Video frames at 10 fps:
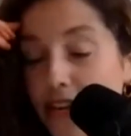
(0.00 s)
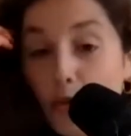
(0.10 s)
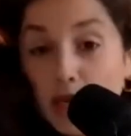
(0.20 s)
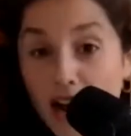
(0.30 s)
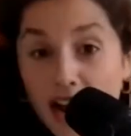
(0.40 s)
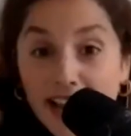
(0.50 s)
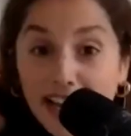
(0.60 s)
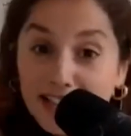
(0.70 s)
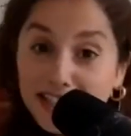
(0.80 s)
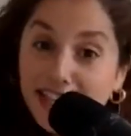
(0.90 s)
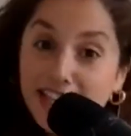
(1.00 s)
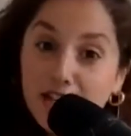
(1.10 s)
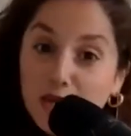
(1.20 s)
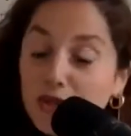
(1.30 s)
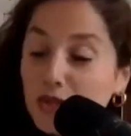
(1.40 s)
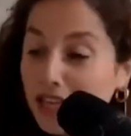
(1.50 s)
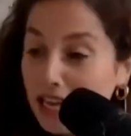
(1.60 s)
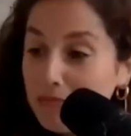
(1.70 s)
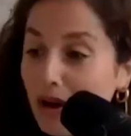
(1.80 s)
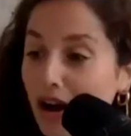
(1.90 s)
where I actually used to
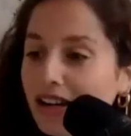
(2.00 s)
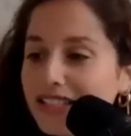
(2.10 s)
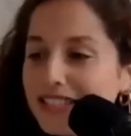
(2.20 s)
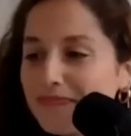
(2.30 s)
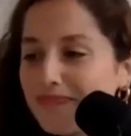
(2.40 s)
kickbox.